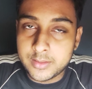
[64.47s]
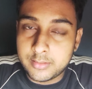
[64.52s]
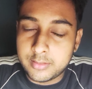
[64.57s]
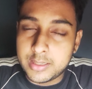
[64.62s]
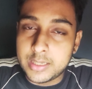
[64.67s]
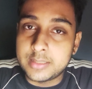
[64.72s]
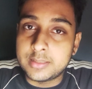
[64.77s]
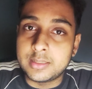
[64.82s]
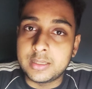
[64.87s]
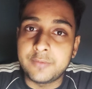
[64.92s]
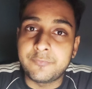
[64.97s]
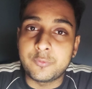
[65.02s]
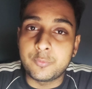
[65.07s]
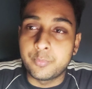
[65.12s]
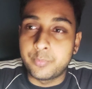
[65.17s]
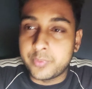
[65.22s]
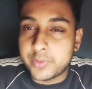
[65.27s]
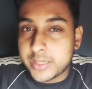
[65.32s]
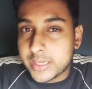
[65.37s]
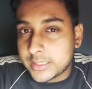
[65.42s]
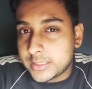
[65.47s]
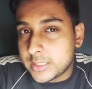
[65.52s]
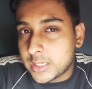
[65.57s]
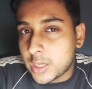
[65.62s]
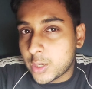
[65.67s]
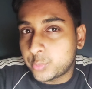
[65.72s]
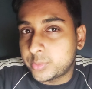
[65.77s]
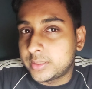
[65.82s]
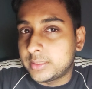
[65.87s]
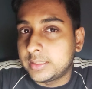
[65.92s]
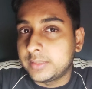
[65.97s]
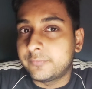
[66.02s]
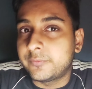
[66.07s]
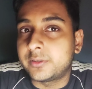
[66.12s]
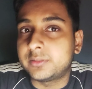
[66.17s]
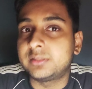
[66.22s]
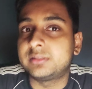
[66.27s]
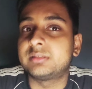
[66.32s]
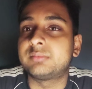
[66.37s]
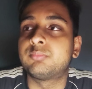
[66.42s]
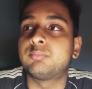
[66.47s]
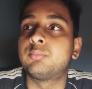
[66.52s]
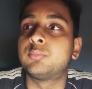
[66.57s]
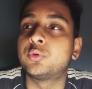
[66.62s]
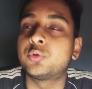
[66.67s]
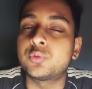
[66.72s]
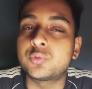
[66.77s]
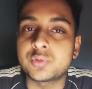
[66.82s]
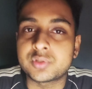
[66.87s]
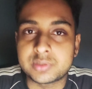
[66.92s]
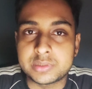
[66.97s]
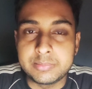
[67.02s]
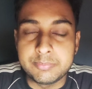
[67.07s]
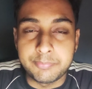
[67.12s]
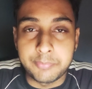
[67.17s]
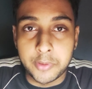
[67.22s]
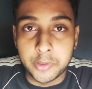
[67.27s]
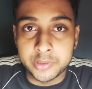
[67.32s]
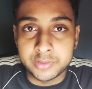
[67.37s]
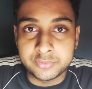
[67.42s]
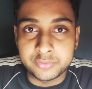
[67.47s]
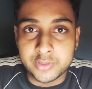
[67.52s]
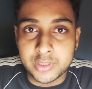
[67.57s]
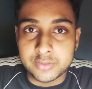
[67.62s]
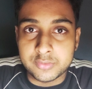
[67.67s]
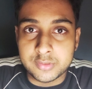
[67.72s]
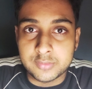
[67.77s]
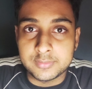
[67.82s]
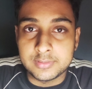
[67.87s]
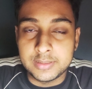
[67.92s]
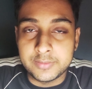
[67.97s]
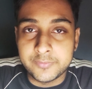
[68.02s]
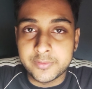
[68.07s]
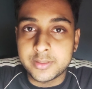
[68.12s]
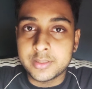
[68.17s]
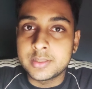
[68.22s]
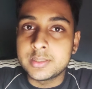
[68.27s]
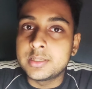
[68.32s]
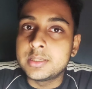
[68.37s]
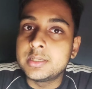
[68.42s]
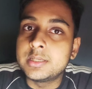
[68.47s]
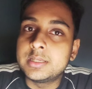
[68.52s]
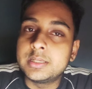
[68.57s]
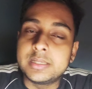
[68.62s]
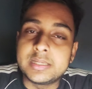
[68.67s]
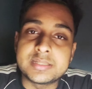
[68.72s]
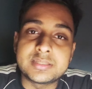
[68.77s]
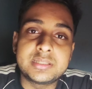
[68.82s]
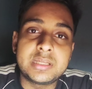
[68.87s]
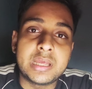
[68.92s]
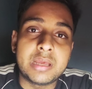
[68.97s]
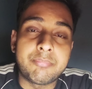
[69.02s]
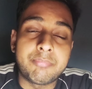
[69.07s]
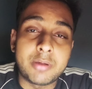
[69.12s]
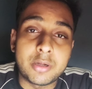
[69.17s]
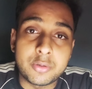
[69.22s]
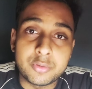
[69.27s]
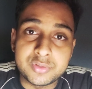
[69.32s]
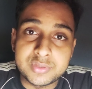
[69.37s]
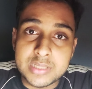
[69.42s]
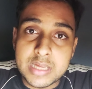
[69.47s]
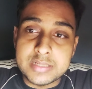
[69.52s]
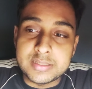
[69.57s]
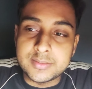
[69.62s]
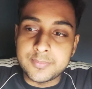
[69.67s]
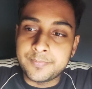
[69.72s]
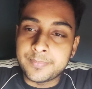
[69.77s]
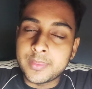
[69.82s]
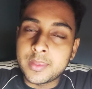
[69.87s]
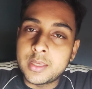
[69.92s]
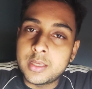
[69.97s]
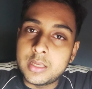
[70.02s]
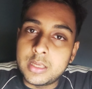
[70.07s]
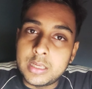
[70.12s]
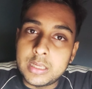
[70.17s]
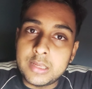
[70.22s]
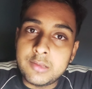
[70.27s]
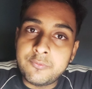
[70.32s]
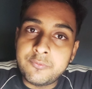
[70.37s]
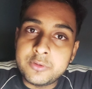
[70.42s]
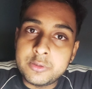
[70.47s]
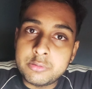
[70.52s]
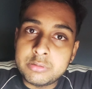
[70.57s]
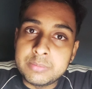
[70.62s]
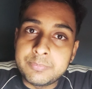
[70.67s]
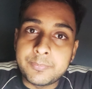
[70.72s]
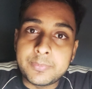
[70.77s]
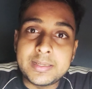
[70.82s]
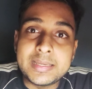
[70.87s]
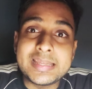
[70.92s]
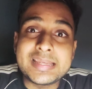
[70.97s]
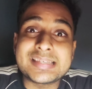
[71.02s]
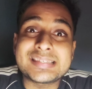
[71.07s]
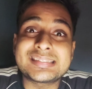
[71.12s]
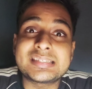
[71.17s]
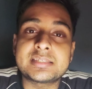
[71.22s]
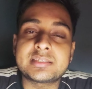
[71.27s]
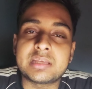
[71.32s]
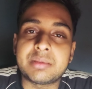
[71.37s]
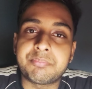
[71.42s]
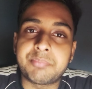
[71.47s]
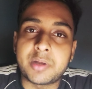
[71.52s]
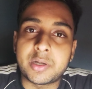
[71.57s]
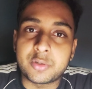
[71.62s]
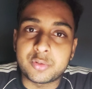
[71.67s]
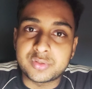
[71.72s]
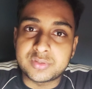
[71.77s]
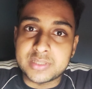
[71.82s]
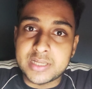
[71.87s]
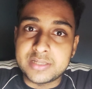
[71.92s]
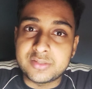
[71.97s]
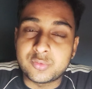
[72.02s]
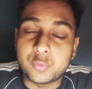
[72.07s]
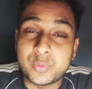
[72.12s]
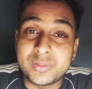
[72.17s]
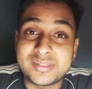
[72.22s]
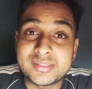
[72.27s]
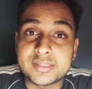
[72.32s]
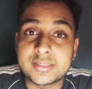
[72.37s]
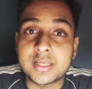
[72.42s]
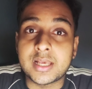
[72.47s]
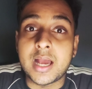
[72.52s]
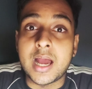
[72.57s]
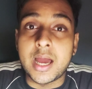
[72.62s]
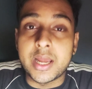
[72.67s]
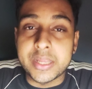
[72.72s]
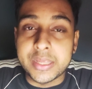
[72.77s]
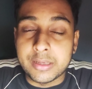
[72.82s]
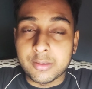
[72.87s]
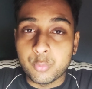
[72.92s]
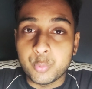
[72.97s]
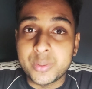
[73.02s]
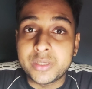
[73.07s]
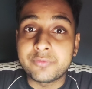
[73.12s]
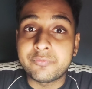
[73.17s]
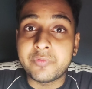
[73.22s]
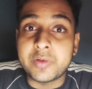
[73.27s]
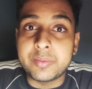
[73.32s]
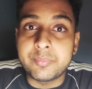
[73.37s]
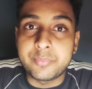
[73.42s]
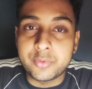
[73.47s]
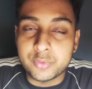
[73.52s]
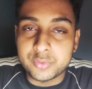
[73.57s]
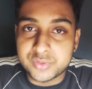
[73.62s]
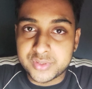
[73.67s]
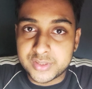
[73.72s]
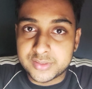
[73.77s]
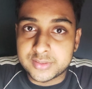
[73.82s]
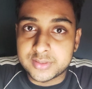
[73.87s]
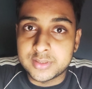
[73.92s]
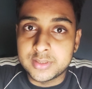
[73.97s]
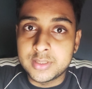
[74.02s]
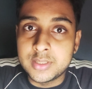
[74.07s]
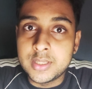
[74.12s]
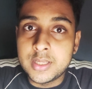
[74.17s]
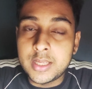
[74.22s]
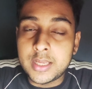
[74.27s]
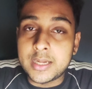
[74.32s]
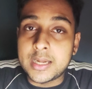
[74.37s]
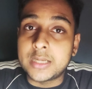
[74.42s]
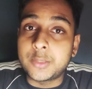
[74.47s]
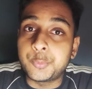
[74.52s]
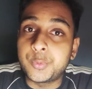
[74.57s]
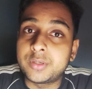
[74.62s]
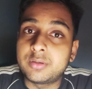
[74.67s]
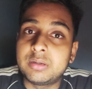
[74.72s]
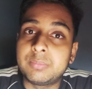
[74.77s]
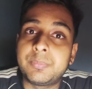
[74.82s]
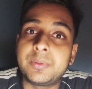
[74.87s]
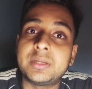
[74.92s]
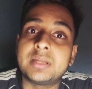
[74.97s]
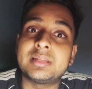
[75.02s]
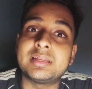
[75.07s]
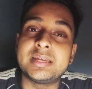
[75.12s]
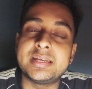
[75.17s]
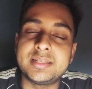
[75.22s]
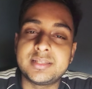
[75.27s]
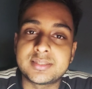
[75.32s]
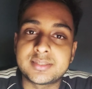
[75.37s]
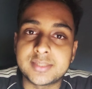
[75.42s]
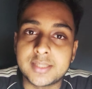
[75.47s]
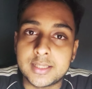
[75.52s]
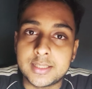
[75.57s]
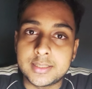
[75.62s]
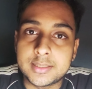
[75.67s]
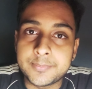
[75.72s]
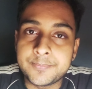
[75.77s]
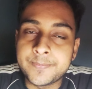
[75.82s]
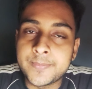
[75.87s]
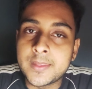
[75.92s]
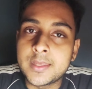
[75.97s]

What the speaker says: right? If you break down the liver, the most important structure of the liver is the hepatocytes. If you replace these hepatocytes with scarring, with fibrosis, right, with repeated insult,